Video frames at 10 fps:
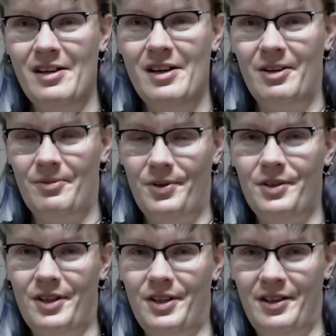And I
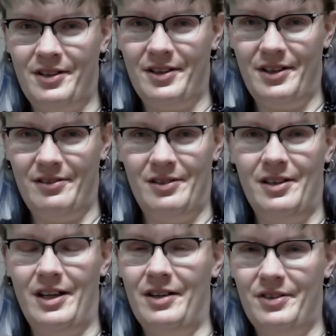can
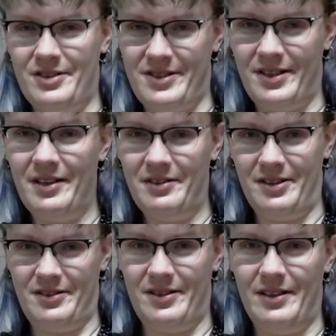understand it,
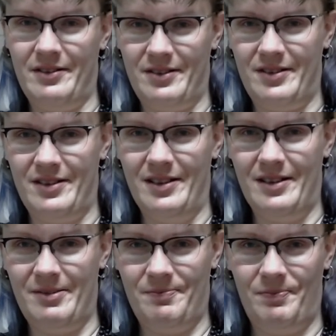and
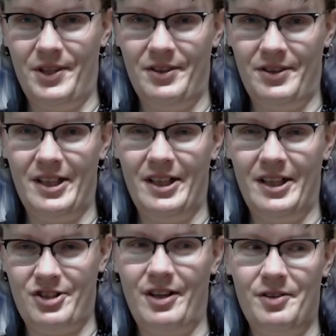I try
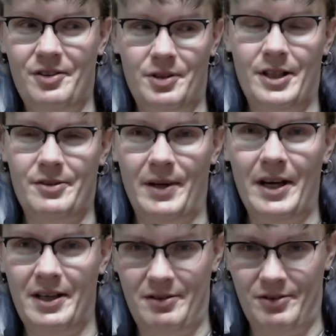to get by
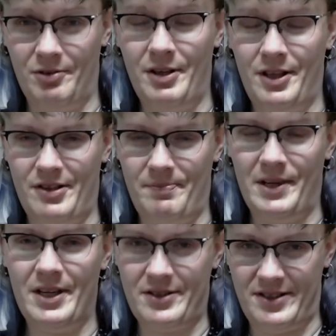doing
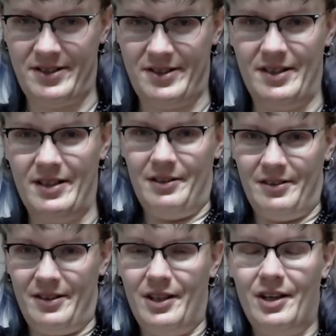repairs.
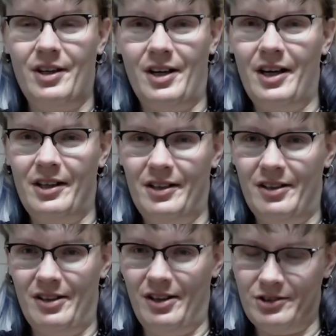I
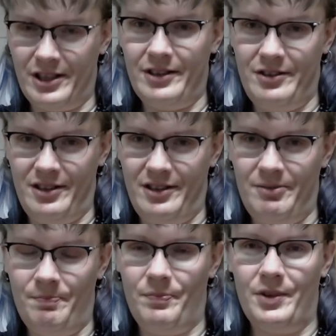already
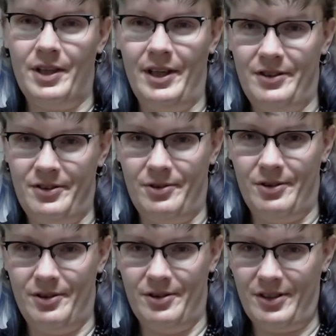had to
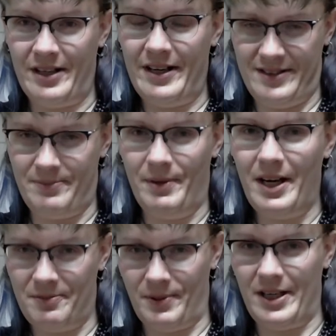raise my
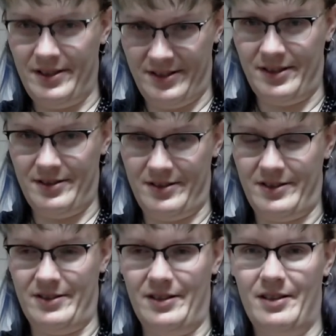prices
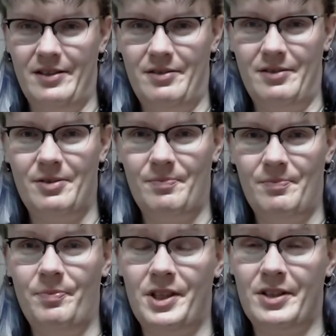
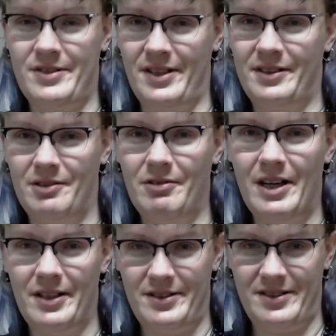because
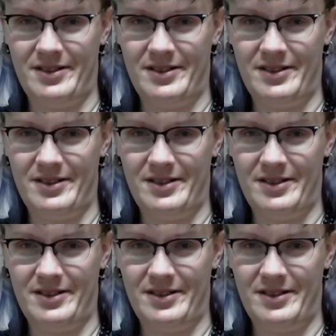otherwise